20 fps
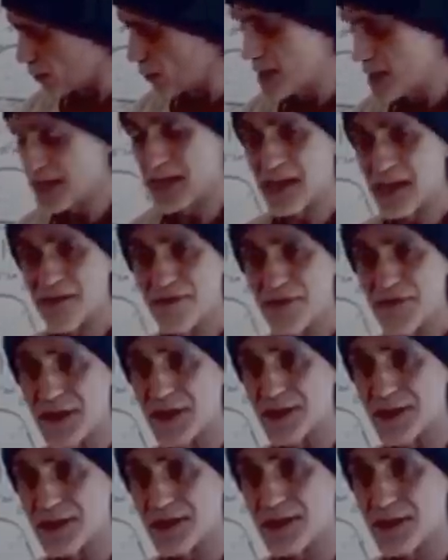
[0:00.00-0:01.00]
we give
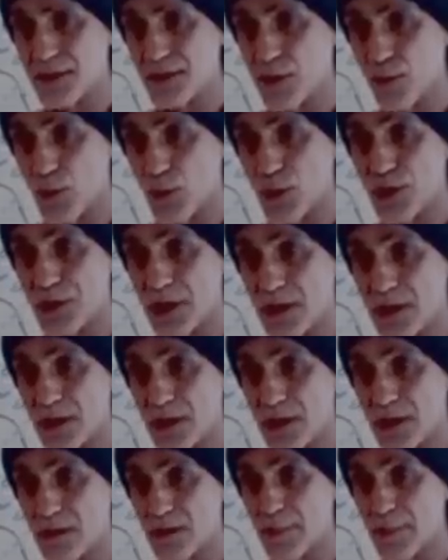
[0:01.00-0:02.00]
this the word
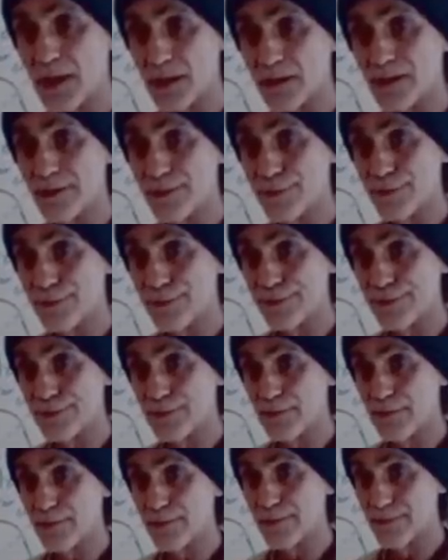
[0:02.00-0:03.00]
bell,
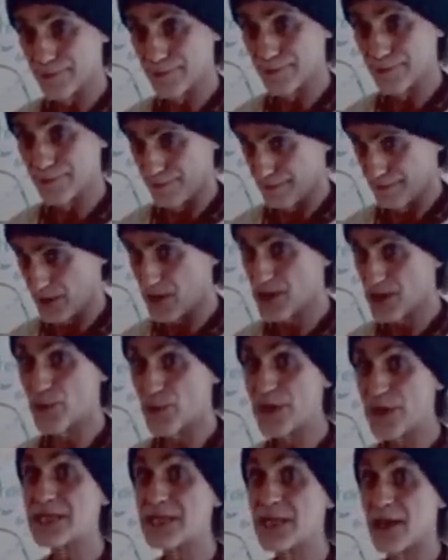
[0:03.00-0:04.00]
because it
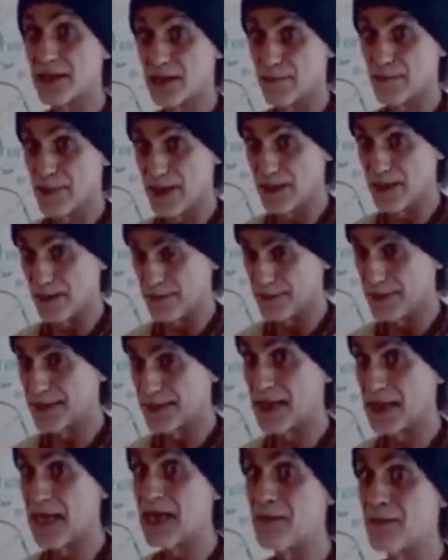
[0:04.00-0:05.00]
rings like a bell,
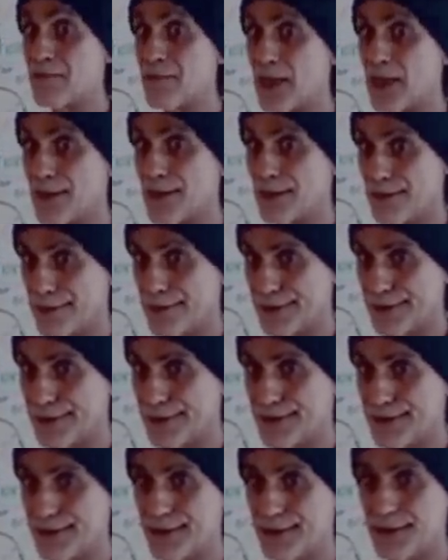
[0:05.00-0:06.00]
an alarm bell.
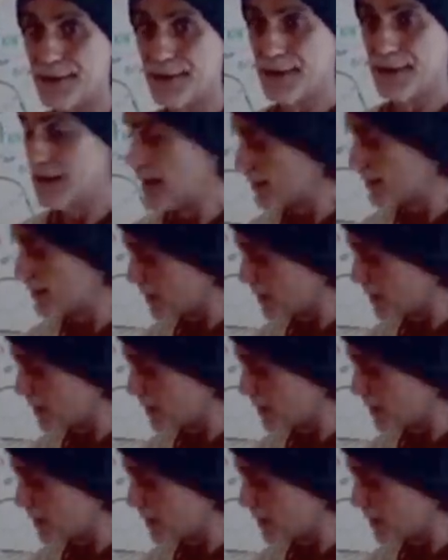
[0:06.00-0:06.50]
And